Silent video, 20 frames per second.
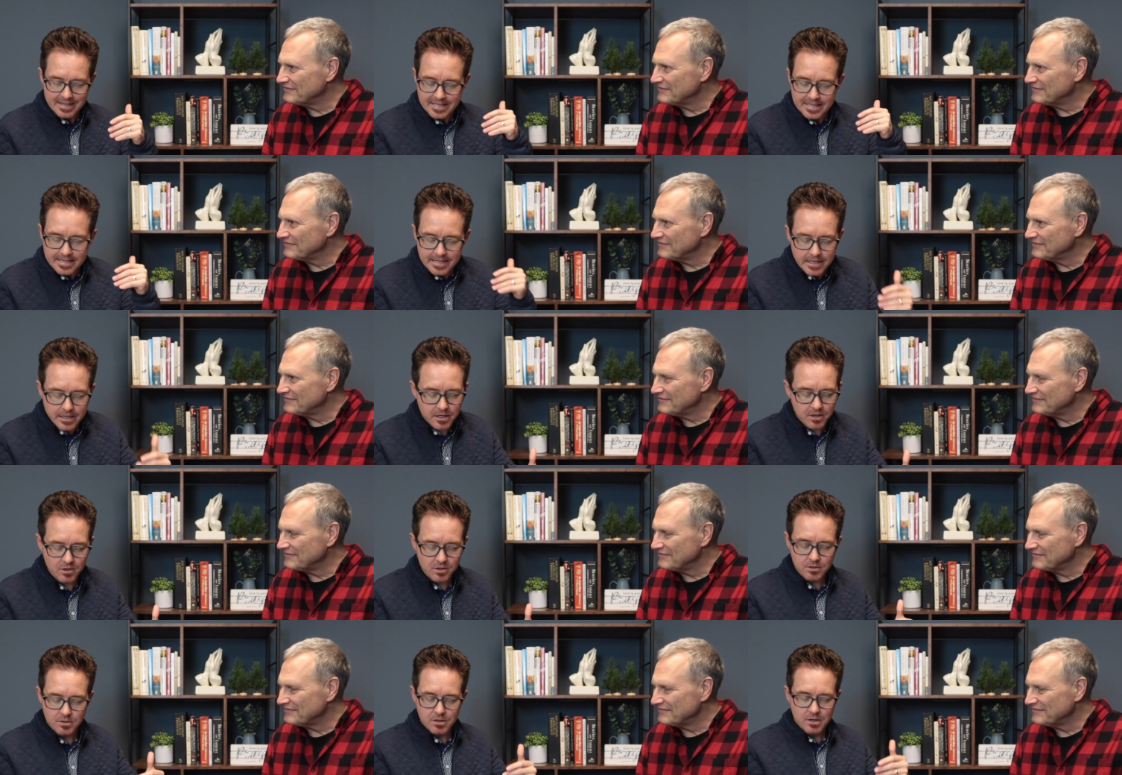
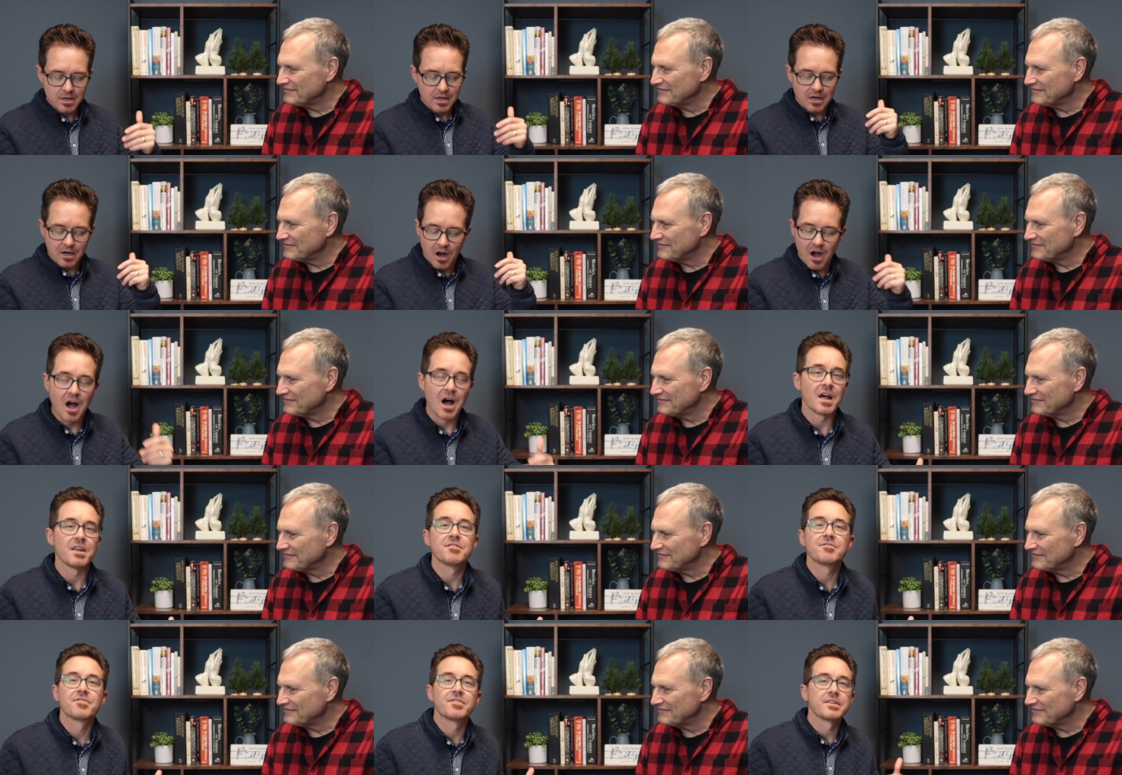Speaker 1: eager,
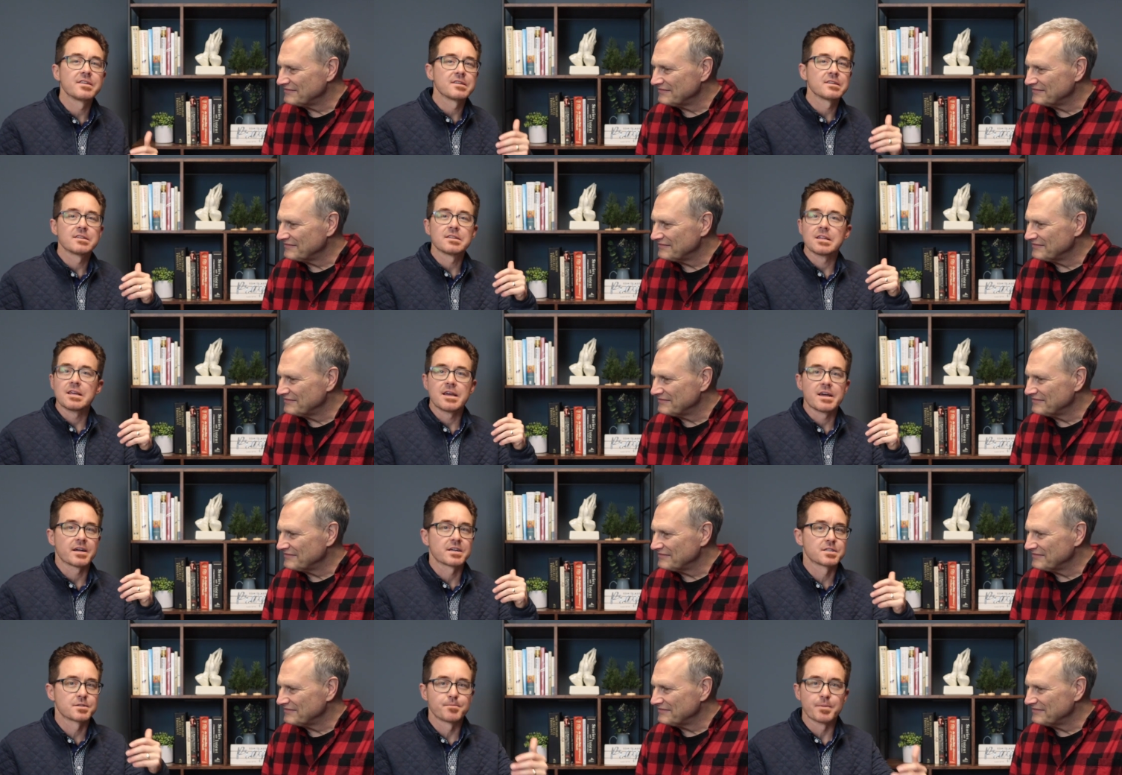confident
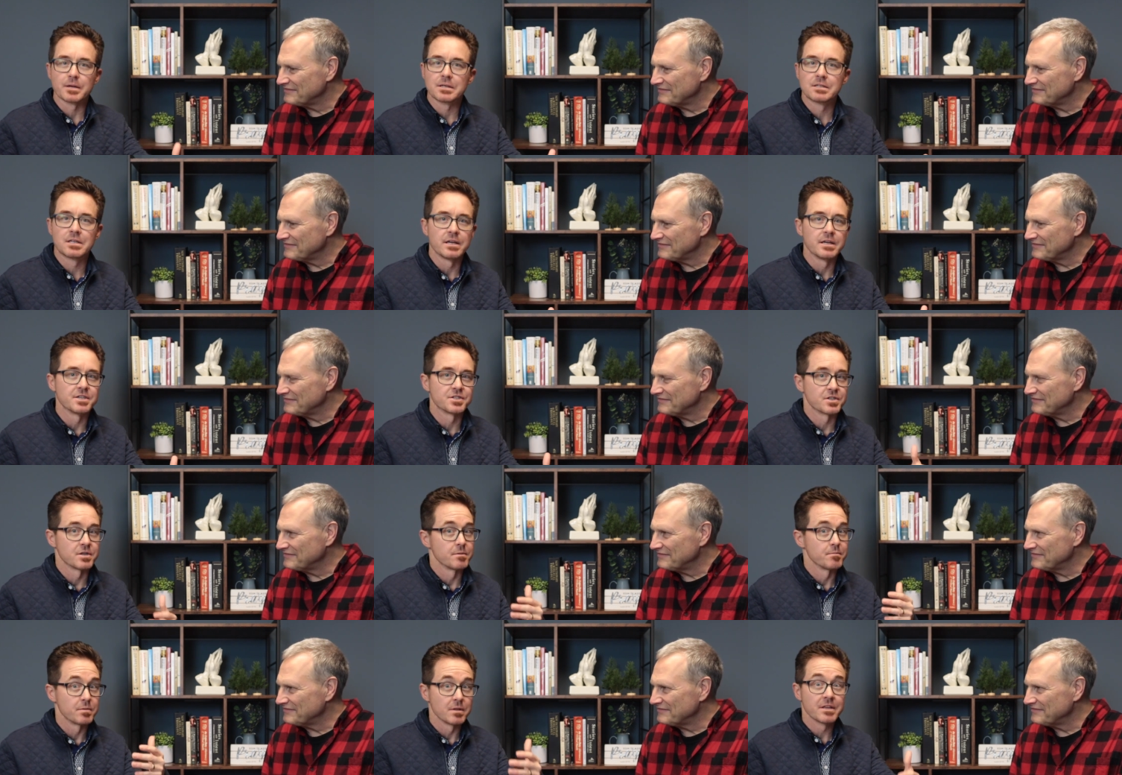
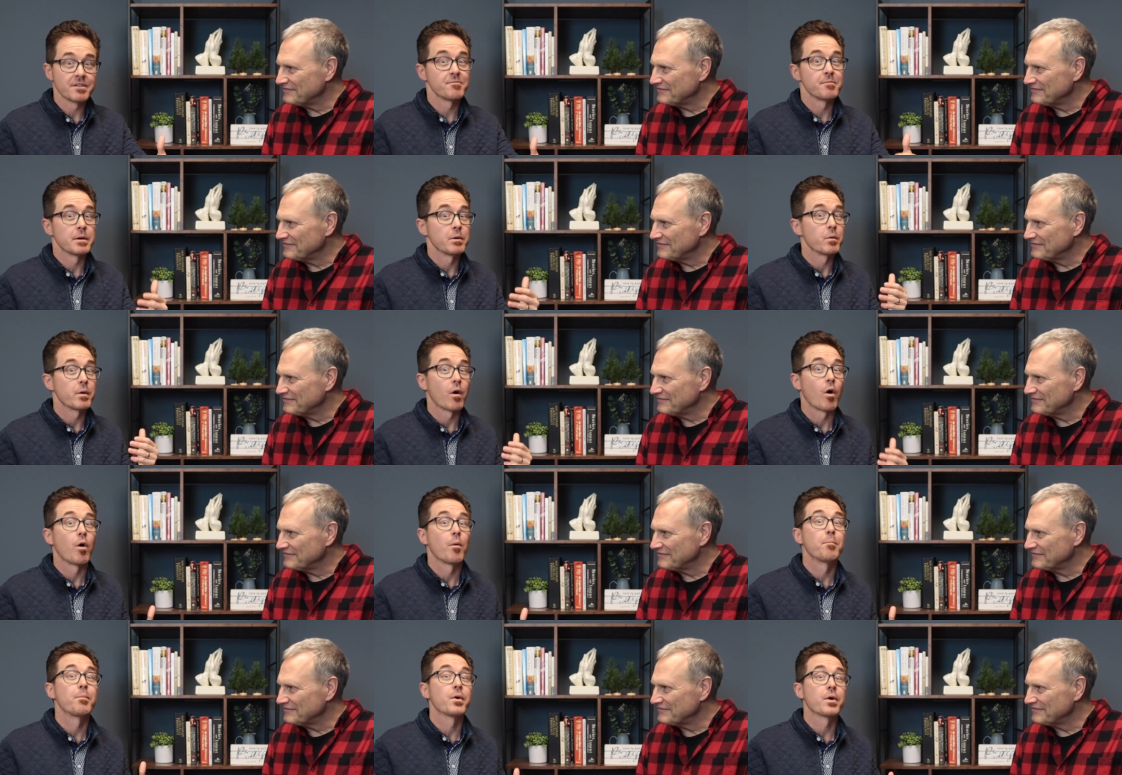expectation. And believe me, we
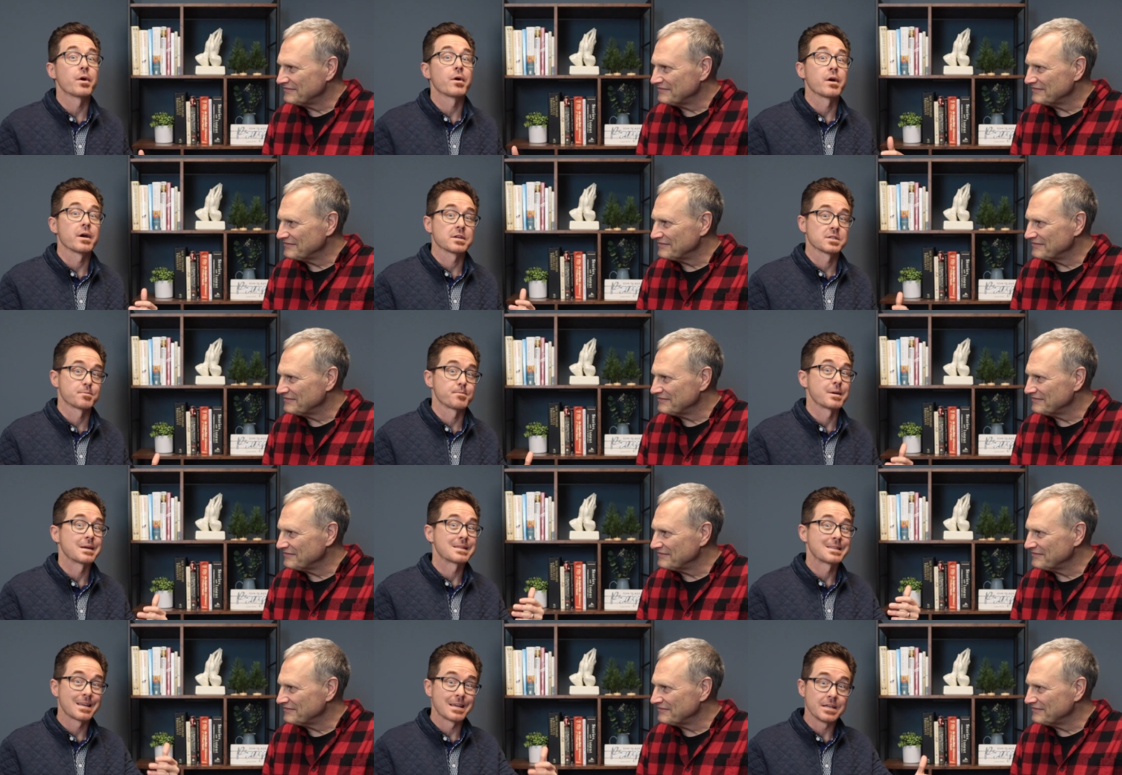all put our
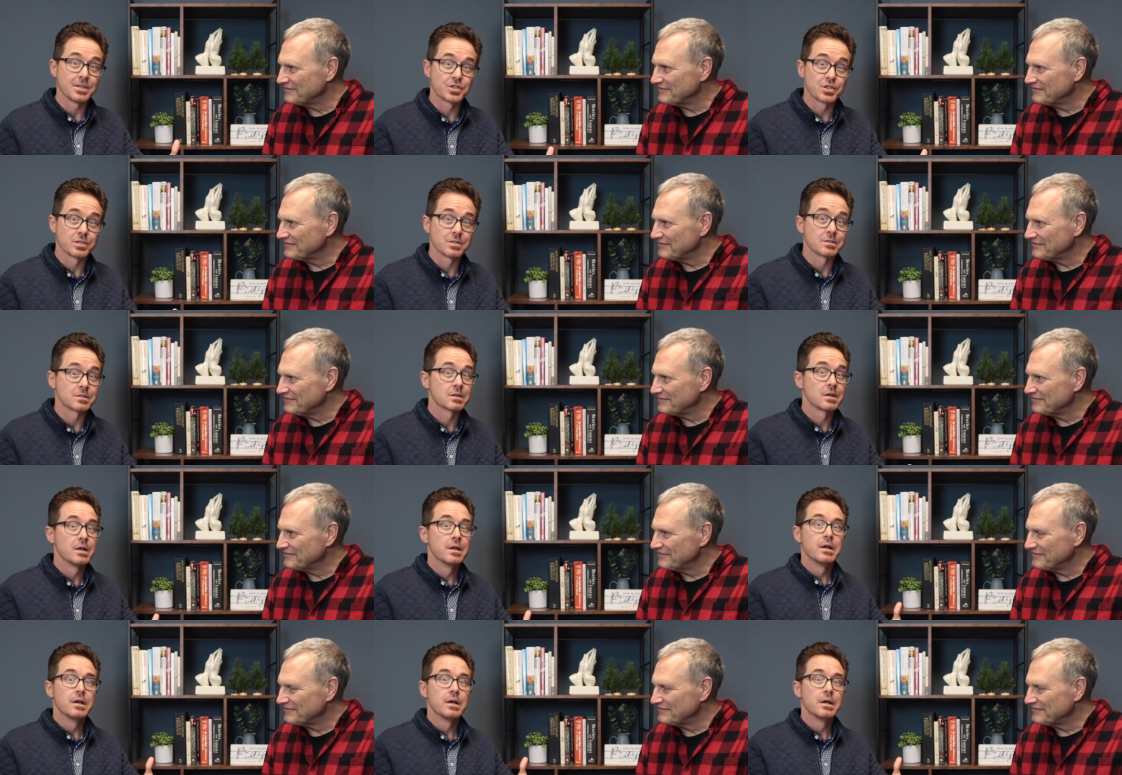expectations